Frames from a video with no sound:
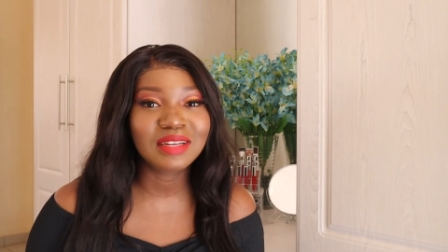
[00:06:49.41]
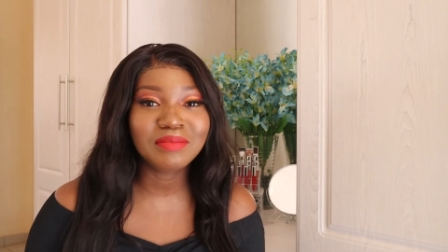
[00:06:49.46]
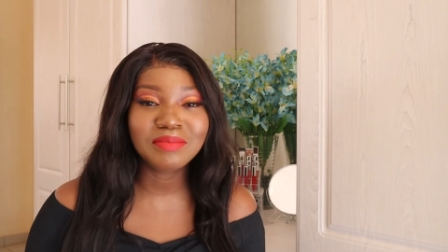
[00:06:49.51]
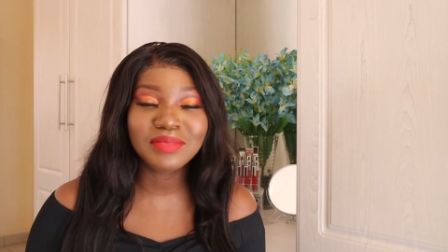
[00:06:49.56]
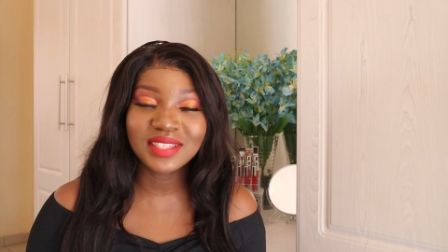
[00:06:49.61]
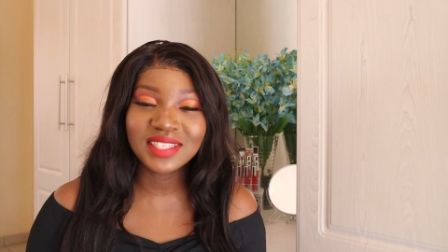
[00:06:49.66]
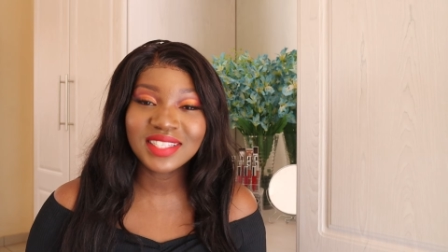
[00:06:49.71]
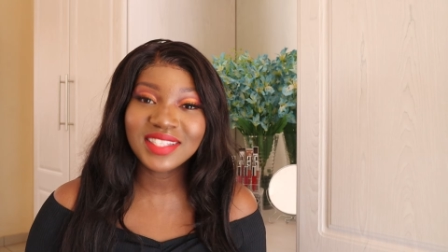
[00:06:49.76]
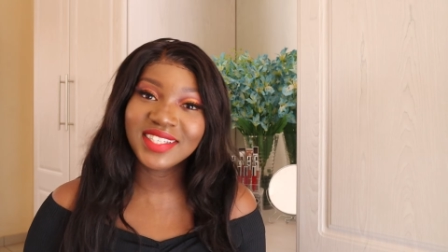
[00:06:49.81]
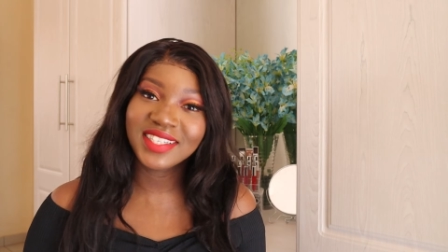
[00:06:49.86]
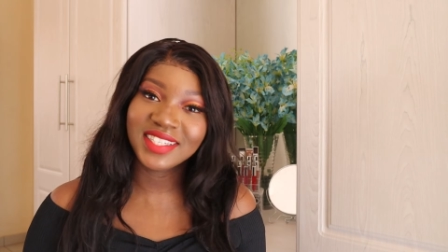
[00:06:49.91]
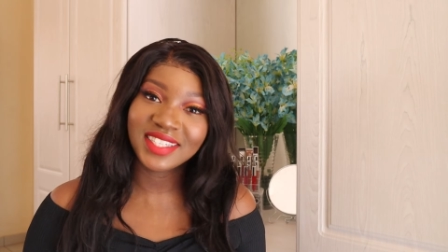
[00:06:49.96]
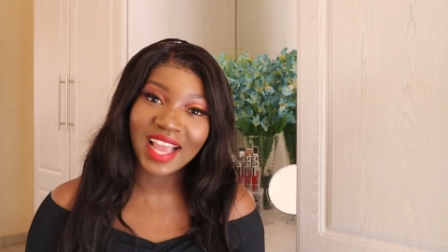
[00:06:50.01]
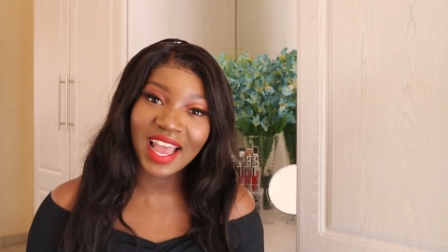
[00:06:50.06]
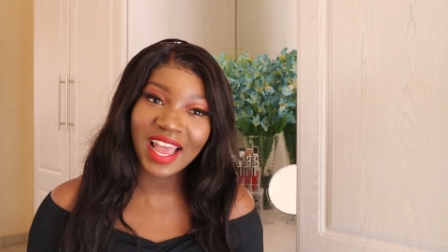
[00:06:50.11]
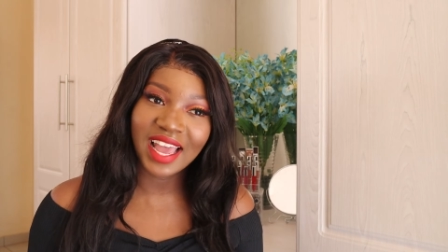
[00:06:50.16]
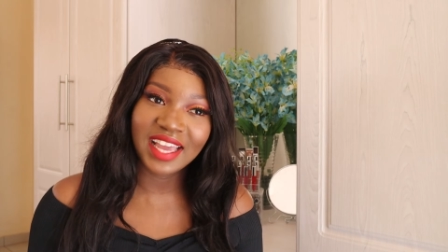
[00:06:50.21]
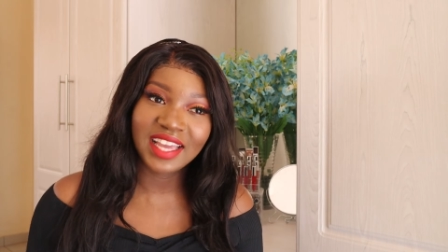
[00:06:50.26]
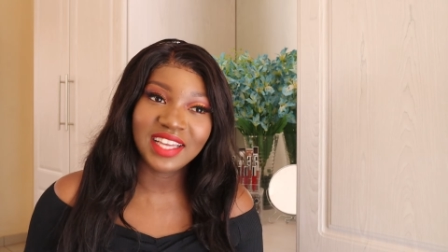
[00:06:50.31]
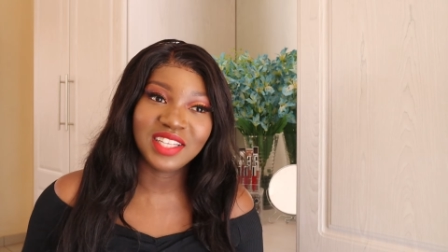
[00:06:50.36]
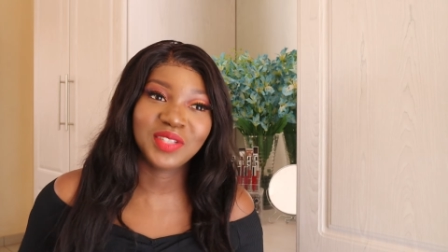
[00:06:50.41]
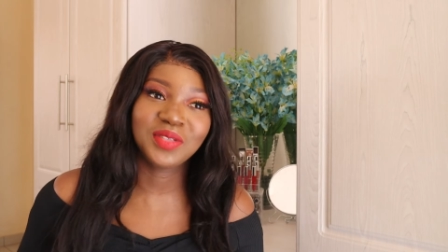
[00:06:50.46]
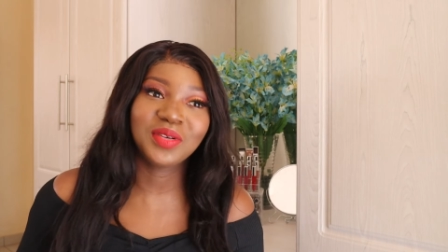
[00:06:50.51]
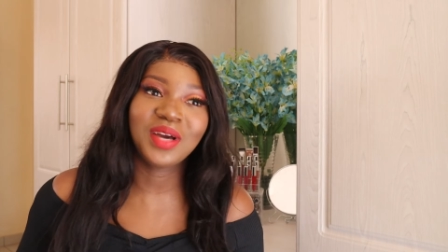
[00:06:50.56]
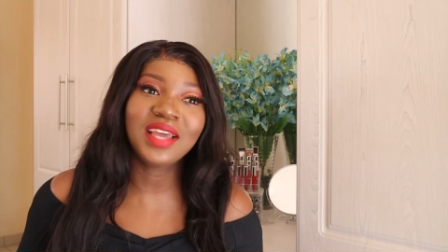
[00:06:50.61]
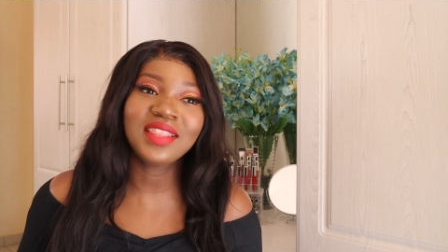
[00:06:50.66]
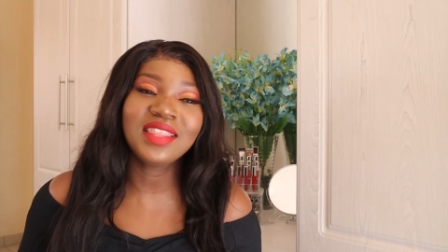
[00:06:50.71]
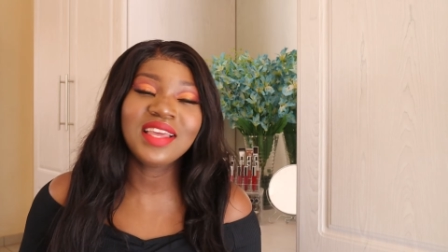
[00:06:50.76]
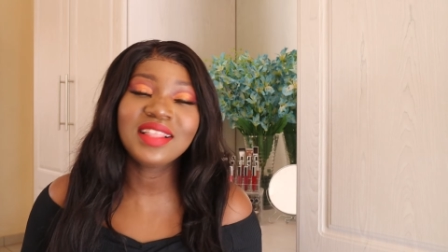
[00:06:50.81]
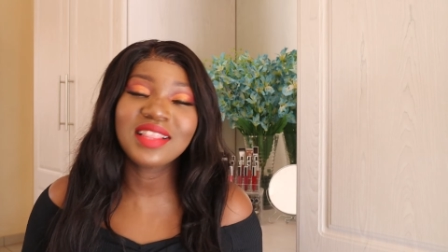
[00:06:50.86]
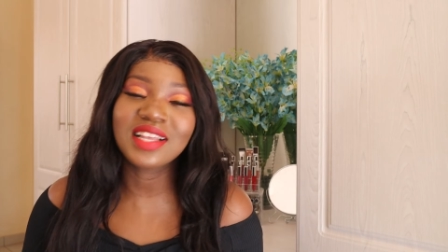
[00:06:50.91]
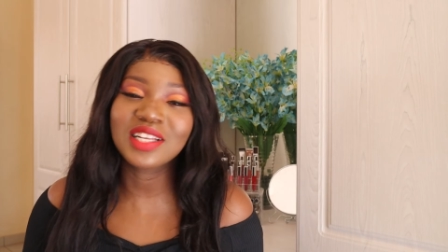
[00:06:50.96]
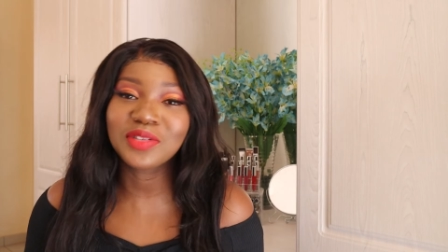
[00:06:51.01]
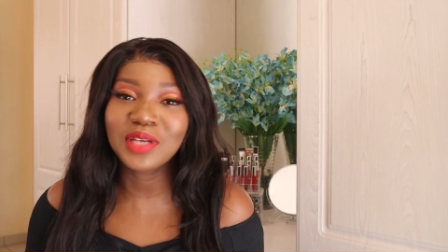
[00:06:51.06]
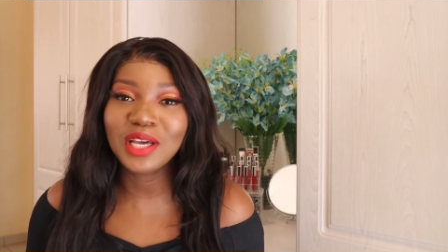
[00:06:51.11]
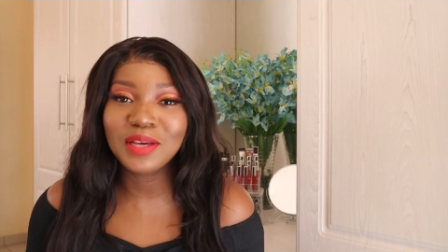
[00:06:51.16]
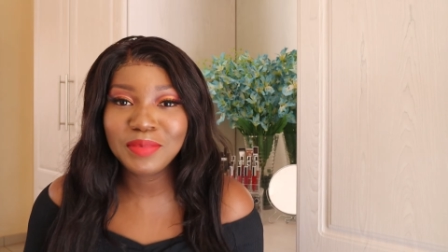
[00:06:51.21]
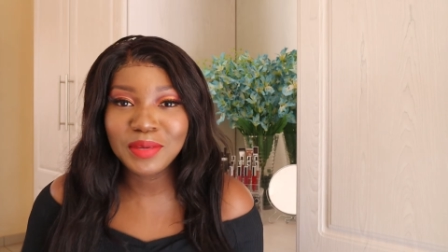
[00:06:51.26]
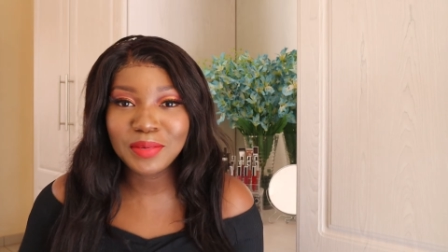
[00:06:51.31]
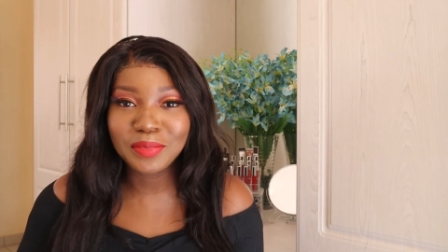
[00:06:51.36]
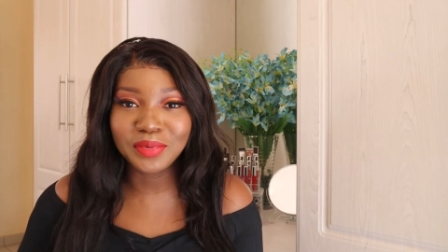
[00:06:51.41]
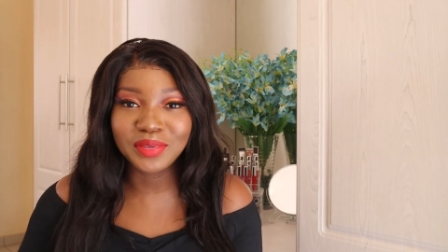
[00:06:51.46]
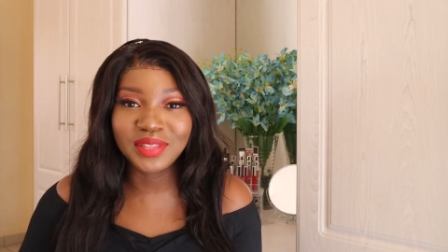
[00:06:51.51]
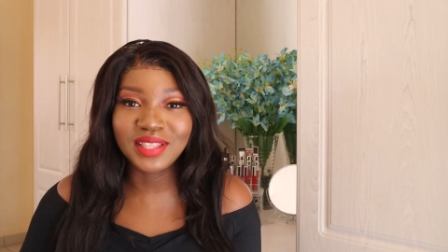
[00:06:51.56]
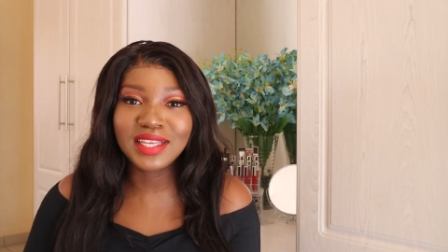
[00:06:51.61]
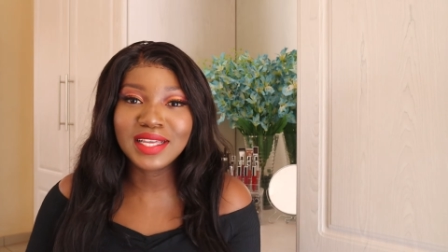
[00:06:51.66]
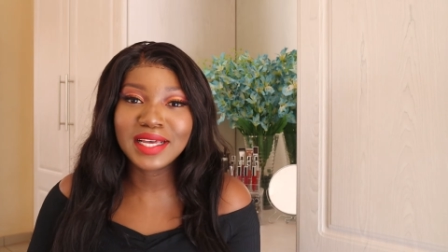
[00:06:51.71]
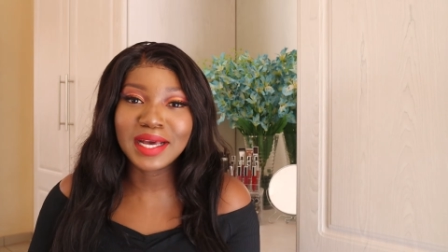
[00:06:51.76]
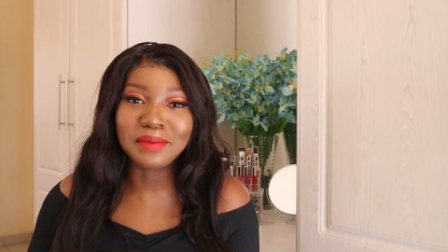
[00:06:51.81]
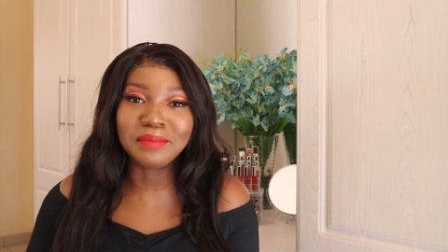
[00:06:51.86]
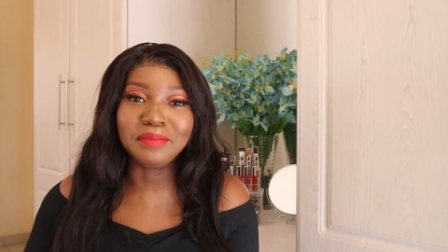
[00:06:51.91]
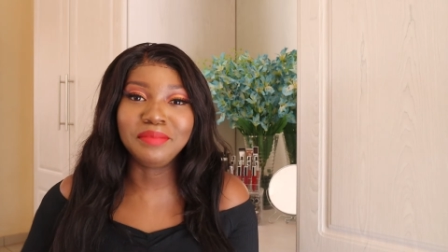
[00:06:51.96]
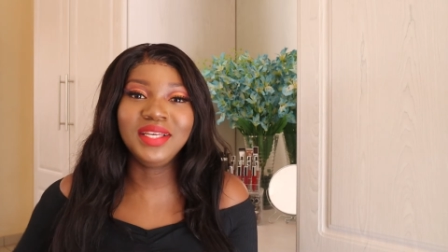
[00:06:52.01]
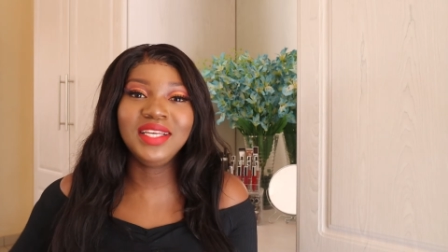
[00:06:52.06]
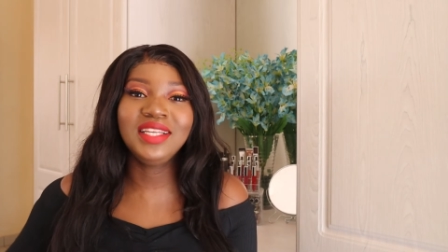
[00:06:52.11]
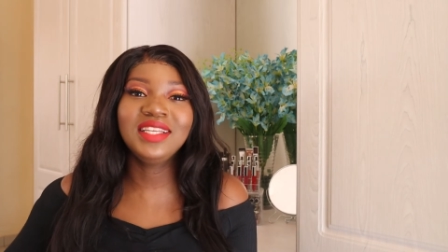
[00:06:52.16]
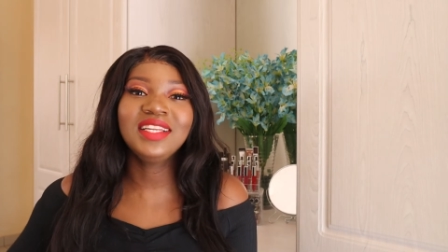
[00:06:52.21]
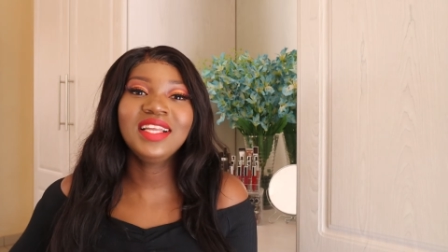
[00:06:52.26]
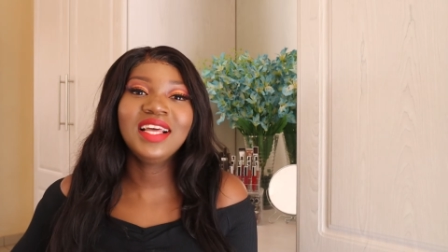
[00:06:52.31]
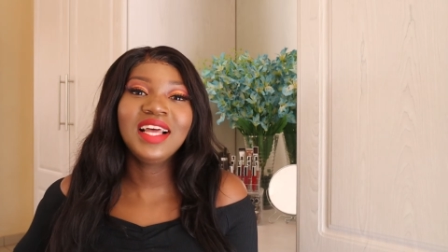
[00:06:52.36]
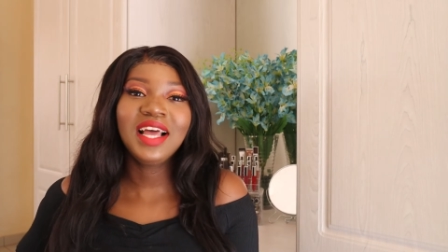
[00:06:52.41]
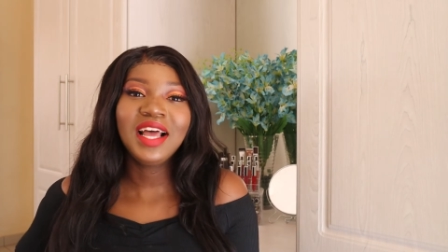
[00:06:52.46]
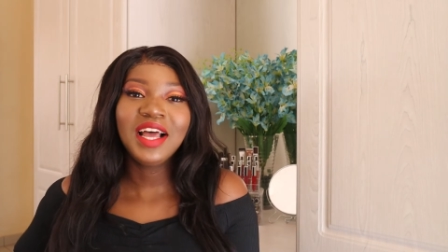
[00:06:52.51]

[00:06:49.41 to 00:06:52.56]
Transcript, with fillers: I'm just shy. So I think that's why people think I'm mean.